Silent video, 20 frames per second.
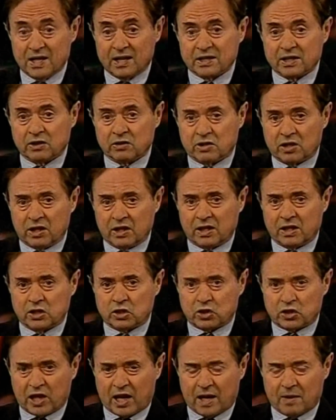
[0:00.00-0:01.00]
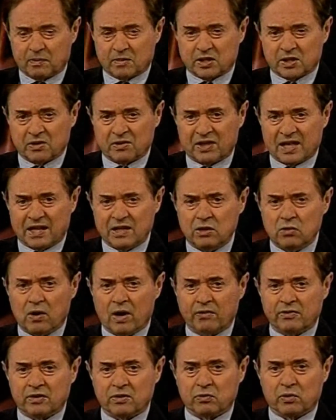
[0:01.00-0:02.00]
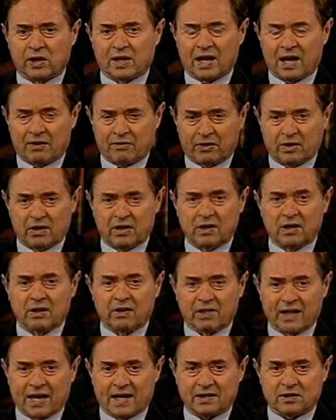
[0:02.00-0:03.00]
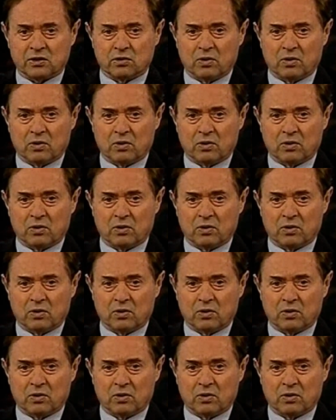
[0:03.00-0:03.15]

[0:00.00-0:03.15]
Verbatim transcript: So Turkey's shamed. So then you have to recover that,